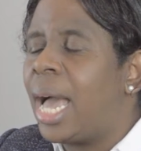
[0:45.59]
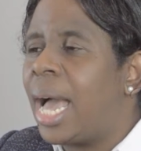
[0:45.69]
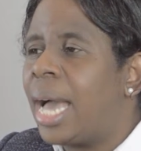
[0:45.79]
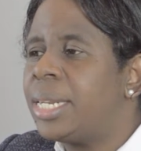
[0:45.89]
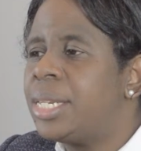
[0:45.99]

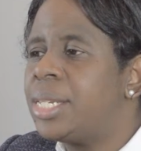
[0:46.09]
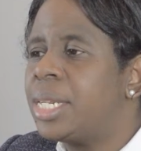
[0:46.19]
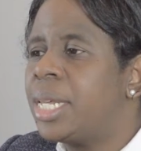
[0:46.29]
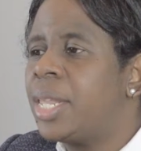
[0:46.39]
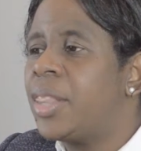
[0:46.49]

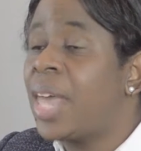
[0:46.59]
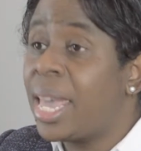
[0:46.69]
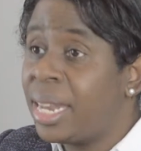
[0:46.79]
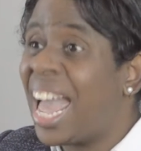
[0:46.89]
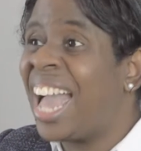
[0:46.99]
And
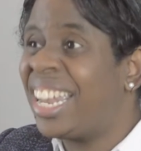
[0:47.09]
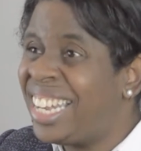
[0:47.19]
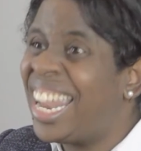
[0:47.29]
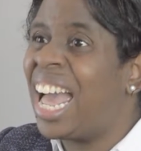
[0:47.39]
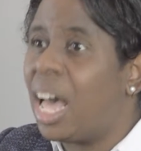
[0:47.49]
then
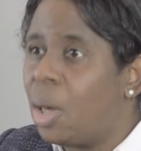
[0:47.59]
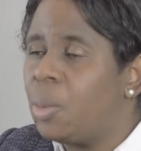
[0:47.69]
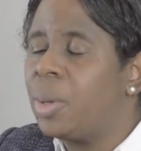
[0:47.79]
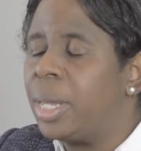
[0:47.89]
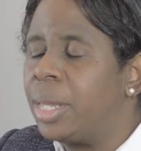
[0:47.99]
and
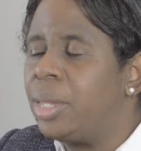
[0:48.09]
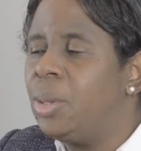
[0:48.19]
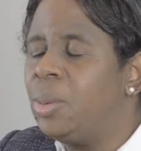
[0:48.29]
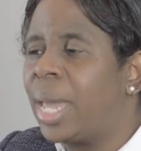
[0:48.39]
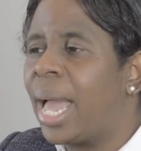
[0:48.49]
now
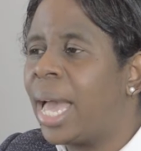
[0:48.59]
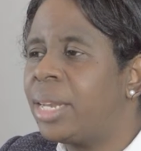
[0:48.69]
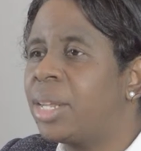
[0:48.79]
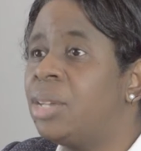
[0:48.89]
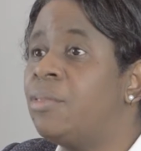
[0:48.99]
you
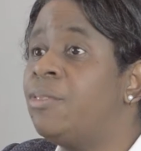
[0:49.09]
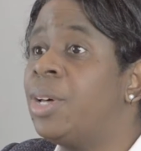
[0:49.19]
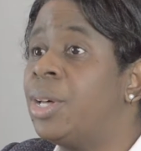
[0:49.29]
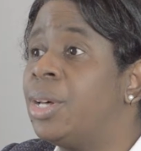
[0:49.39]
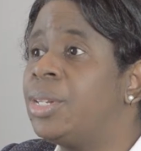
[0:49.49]
can
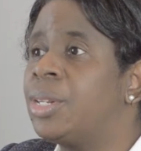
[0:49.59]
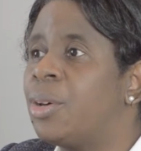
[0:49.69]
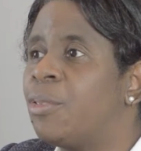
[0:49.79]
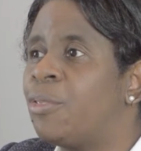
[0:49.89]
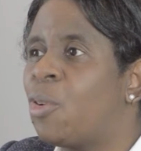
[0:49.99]
convert
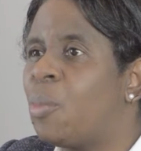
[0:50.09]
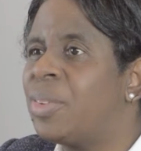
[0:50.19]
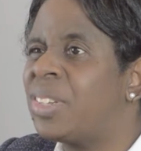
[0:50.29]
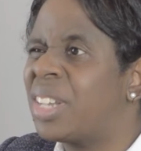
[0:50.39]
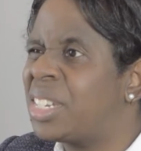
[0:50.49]
from
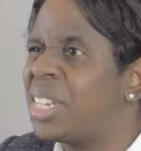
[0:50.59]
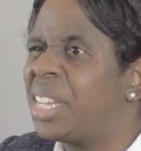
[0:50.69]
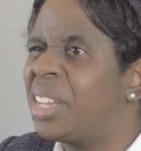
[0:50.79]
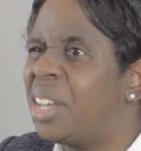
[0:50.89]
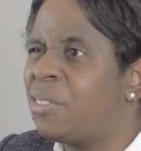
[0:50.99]

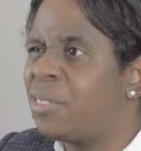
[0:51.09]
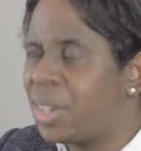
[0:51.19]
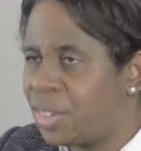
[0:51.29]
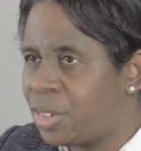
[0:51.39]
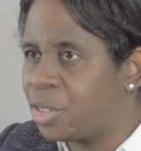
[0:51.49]
studying a
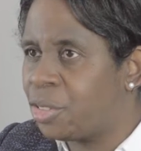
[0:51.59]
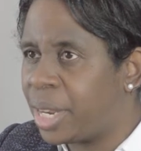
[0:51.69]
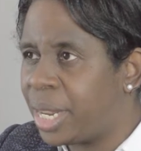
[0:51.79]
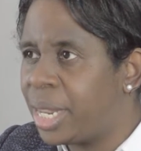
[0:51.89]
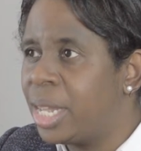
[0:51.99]
first
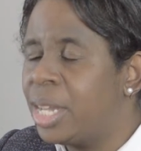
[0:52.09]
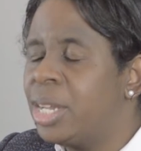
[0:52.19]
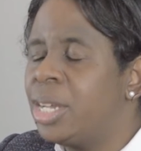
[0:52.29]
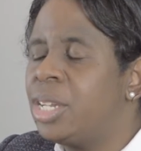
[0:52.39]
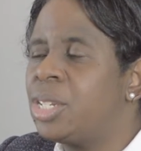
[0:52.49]
degree
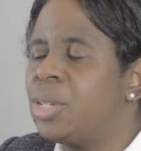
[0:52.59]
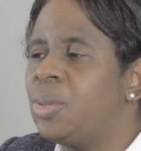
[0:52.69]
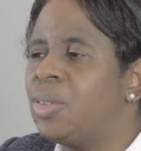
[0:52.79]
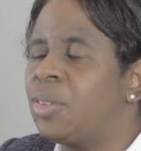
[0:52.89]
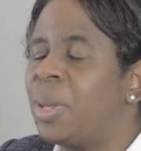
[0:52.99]

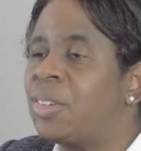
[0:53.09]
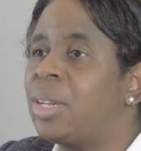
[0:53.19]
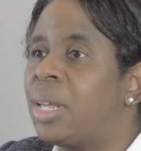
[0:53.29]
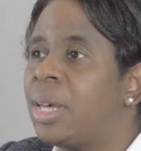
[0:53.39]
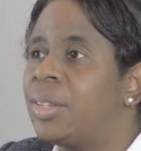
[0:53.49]
to
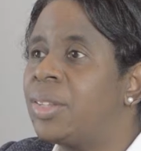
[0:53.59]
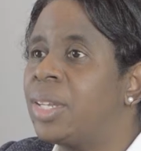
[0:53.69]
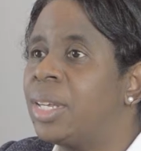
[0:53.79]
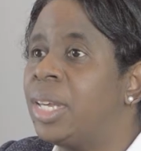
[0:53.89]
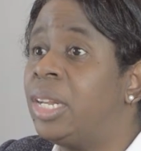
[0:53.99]

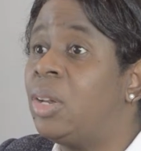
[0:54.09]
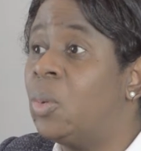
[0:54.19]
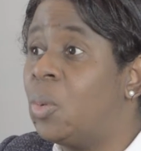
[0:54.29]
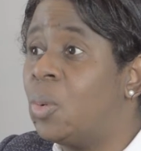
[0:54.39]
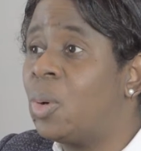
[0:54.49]
specialising in
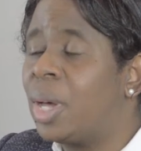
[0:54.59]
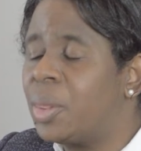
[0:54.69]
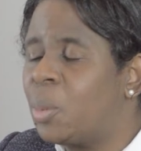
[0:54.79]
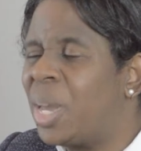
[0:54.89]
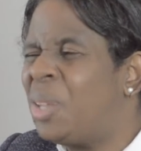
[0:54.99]
law,
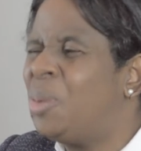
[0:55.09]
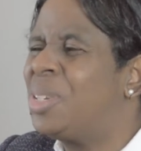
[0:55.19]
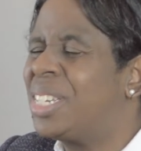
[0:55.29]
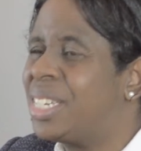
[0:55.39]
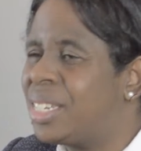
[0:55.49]
and the way you
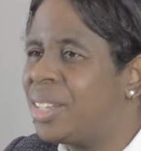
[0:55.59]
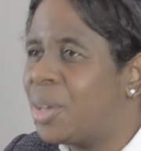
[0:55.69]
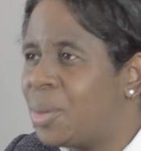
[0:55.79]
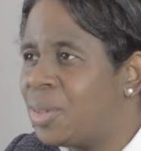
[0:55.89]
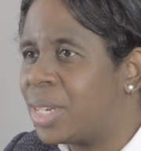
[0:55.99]
did it in
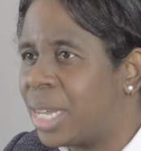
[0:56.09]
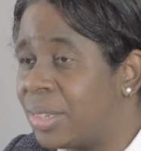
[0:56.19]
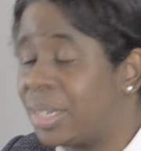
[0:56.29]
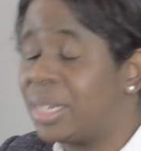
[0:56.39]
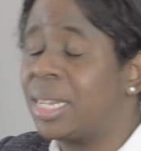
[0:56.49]
those
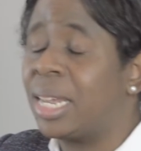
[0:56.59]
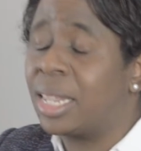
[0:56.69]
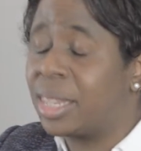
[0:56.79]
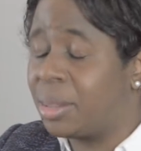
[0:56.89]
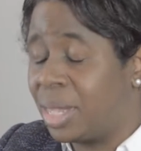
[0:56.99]
days, and
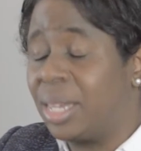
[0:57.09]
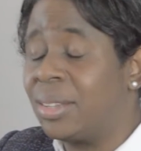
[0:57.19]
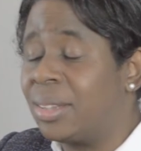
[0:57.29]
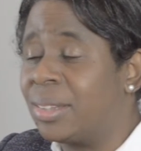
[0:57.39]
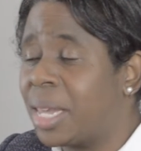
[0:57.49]
I think
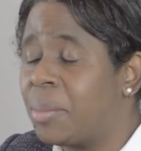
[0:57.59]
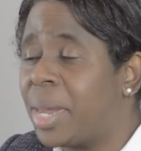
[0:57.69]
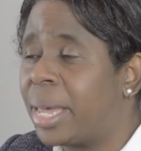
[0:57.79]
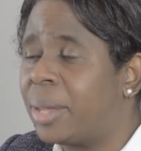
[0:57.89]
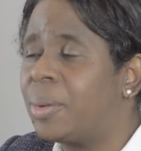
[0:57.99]
it's the same
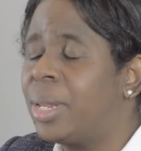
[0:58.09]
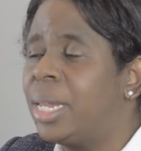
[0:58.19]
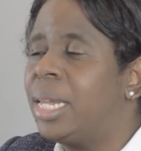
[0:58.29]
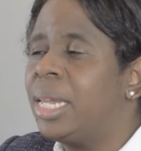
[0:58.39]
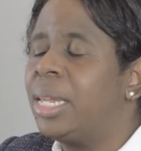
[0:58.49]
now,
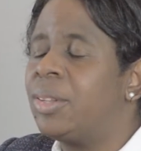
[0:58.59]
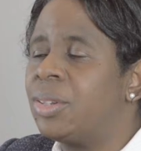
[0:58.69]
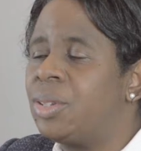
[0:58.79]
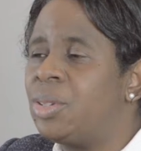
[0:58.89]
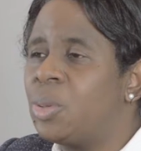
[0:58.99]
is
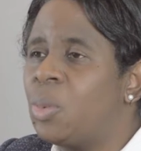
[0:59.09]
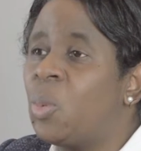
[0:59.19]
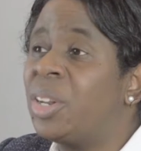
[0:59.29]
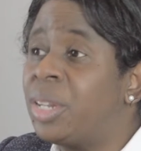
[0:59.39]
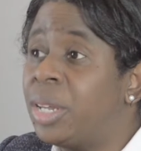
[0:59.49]
that you do a
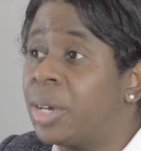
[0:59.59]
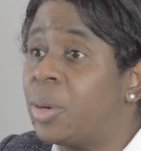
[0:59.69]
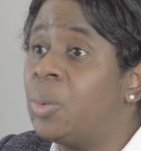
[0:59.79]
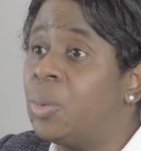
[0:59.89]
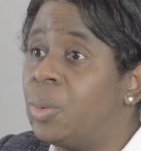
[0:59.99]
one-year
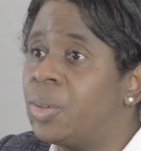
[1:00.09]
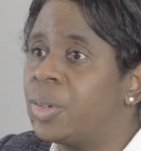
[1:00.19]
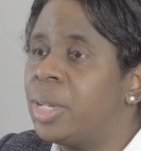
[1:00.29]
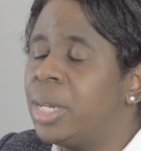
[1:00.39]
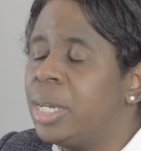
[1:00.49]
course